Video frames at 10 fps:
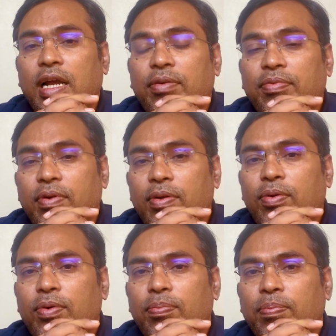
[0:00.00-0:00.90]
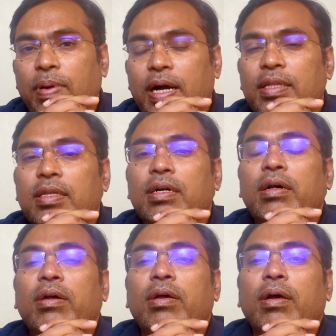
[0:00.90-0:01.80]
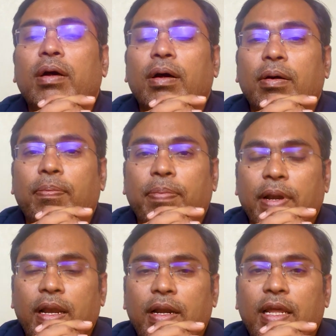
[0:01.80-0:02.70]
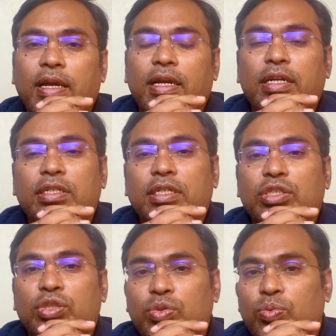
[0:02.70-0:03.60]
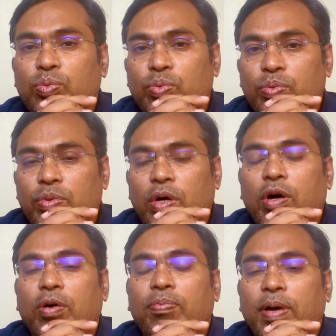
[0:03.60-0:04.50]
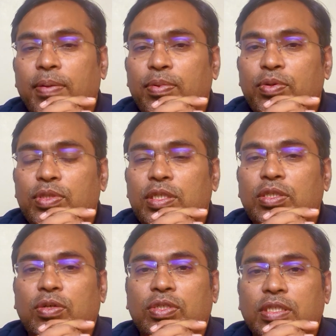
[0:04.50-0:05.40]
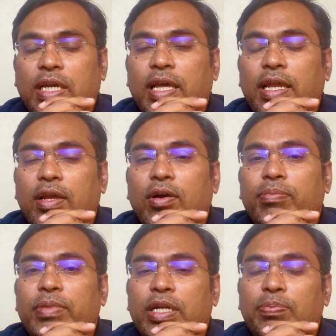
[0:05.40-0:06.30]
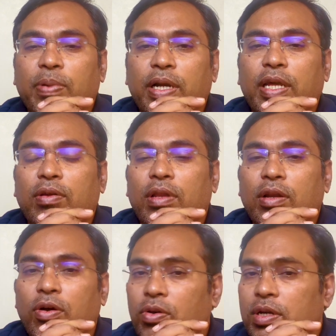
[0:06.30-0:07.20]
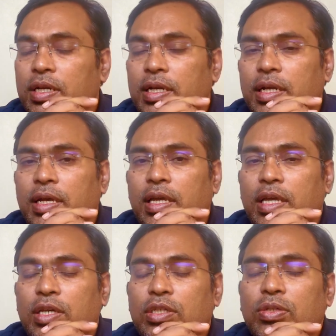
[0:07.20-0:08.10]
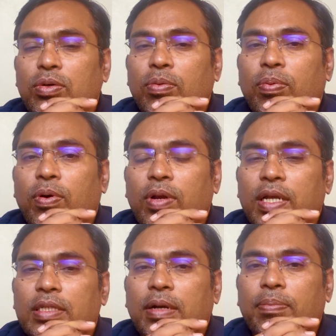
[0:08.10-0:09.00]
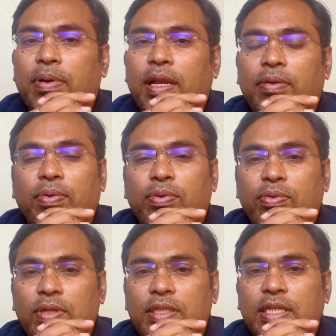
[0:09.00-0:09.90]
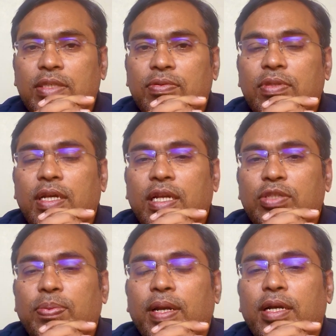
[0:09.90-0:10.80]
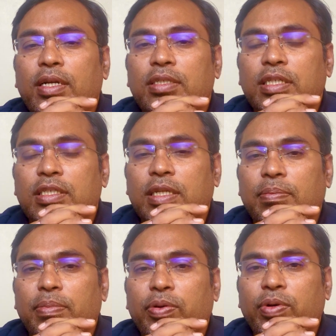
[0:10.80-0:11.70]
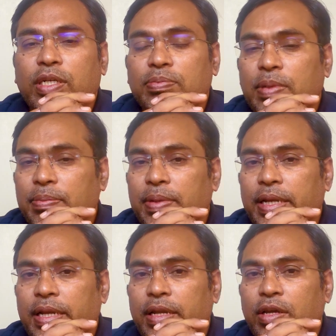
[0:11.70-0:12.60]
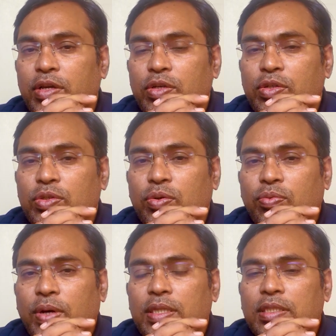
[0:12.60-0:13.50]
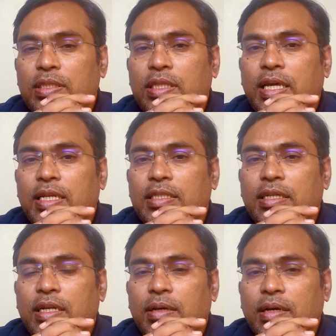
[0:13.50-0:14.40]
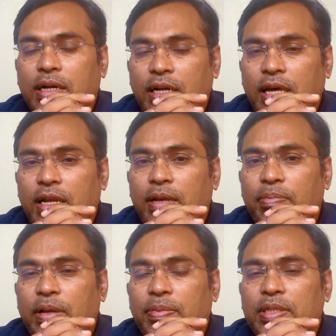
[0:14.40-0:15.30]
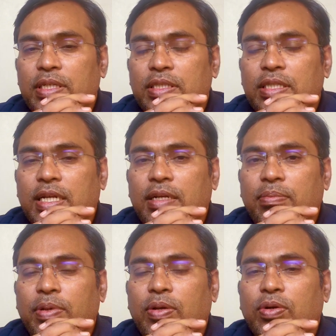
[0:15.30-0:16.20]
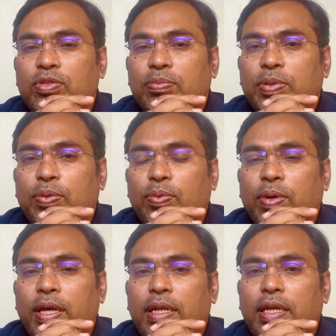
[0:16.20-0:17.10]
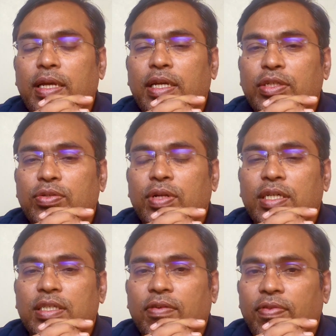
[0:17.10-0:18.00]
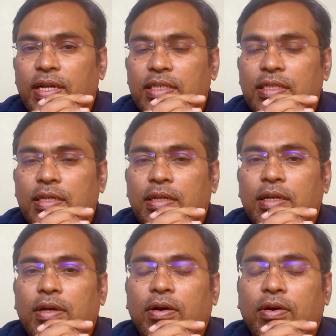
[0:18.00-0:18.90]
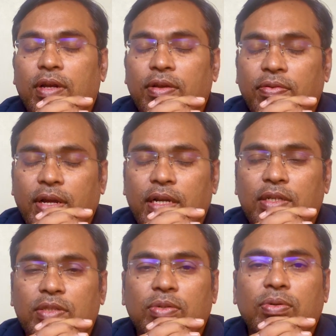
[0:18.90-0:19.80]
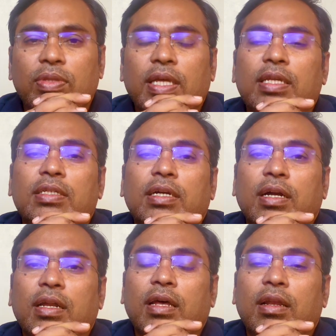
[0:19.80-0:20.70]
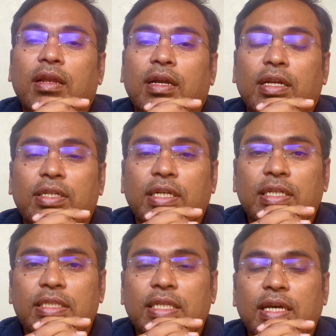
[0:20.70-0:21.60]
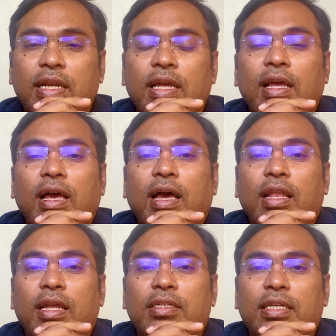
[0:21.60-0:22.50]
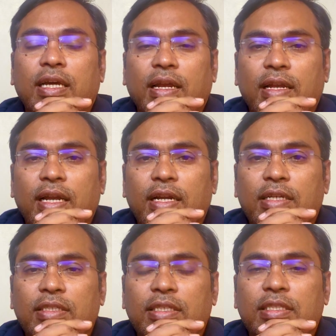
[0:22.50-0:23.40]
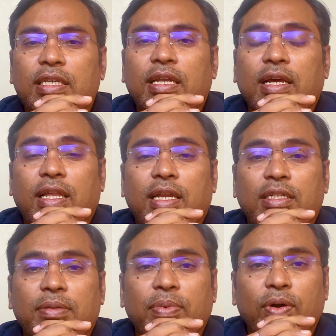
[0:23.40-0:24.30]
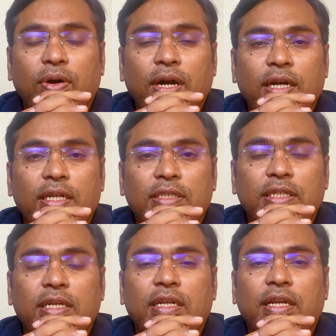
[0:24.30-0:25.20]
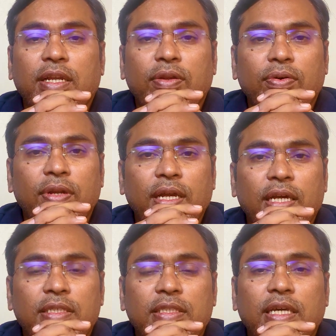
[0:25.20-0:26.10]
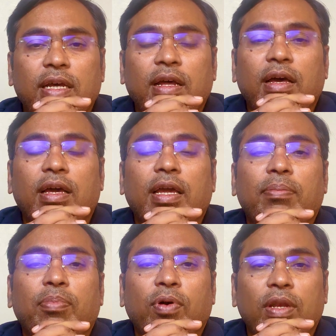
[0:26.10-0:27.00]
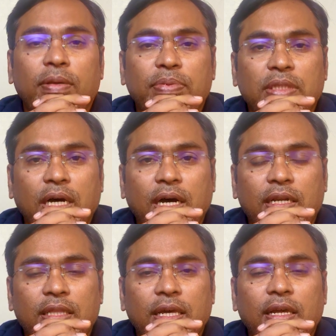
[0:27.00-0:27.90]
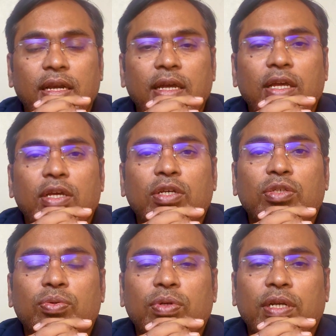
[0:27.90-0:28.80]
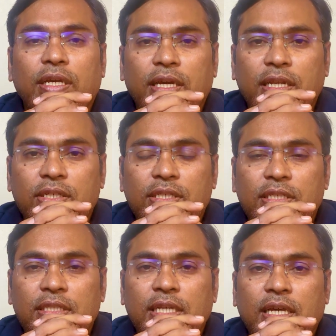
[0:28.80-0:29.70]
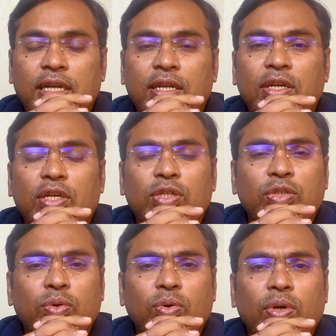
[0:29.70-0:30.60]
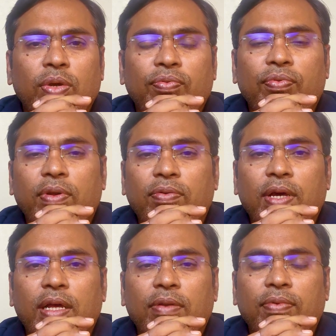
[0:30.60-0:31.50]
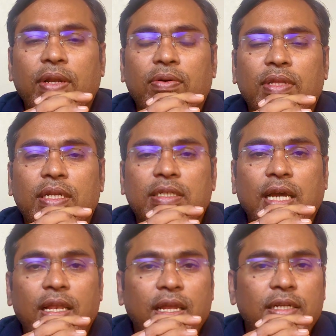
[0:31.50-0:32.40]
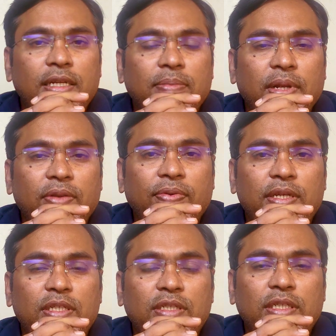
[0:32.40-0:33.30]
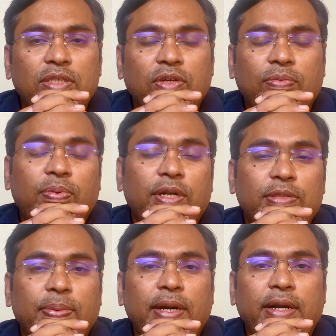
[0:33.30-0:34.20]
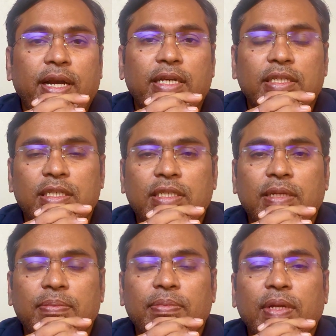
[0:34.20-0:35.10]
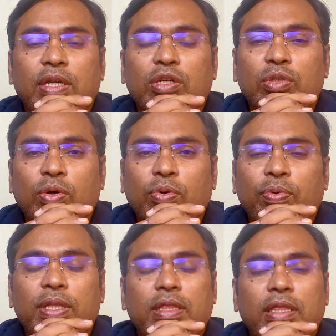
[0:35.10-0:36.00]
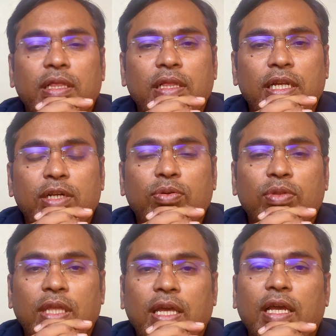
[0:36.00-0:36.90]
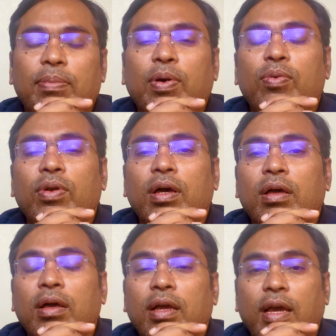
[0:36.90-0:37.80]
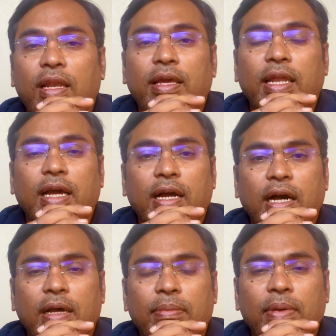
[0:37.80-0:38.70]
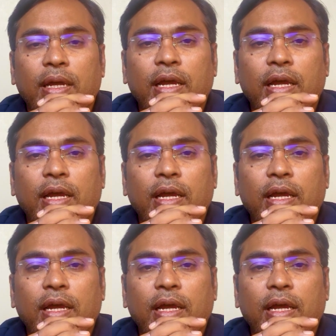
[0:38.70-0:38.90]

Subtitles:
and followed by the paralytic conditions too, or fibrosis or scarring of that particular organ. So for example, I want to discuss with the respiratory system mucous membrane. So once there is a catarrhal inflammation set because of due to any injurious effect, so there is a catarrhal condition is there, allergic rhinitis is there, allergic bronchitis here, rhinorrhea is there, again polyps are there, so DNS is there. So everywhere whenever there is allergic manifestations of respiratory tract system, so we need to think about the CALCAREA CARB.